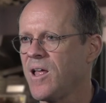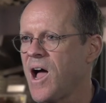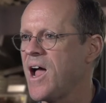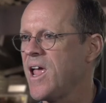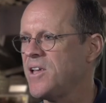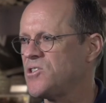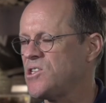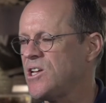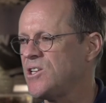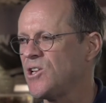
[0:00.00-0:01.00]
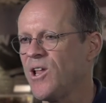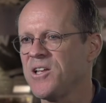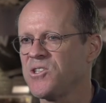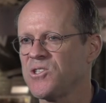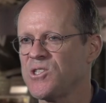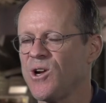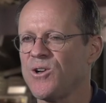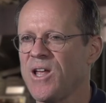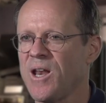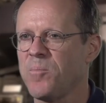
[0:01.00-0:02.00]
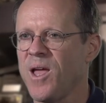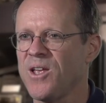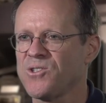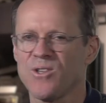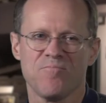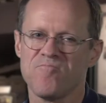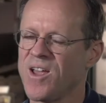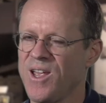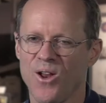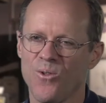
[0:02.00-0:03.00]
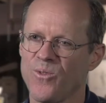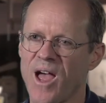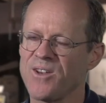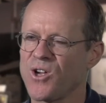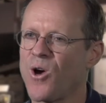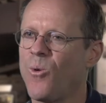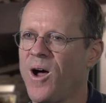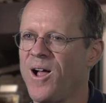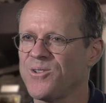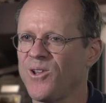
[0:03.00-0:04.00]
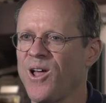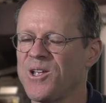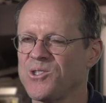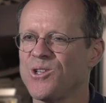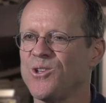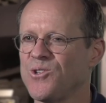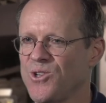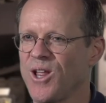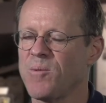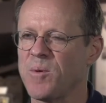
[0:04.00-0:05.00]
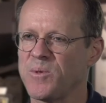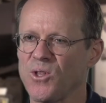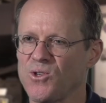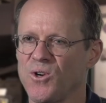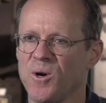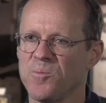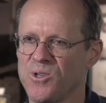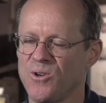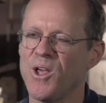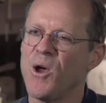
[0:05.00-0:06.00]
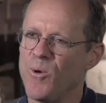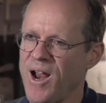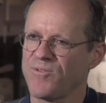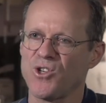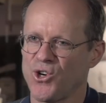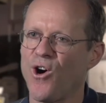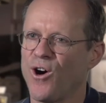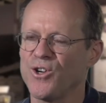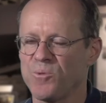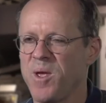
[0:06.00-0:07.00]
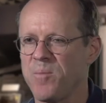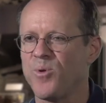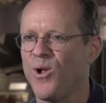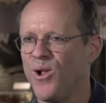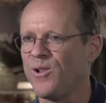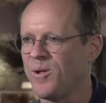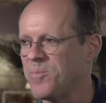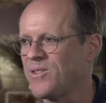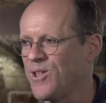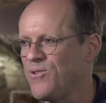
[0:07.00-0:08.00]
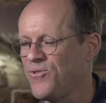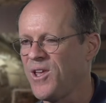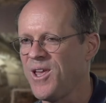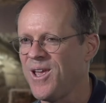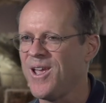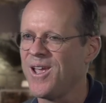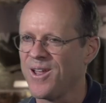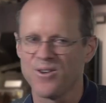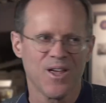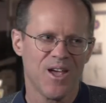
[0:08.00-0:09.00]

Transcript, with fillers: IAC to license their database, and you know that took a while to license and come up with the terms, and we'd have to charge people a monthly fee, and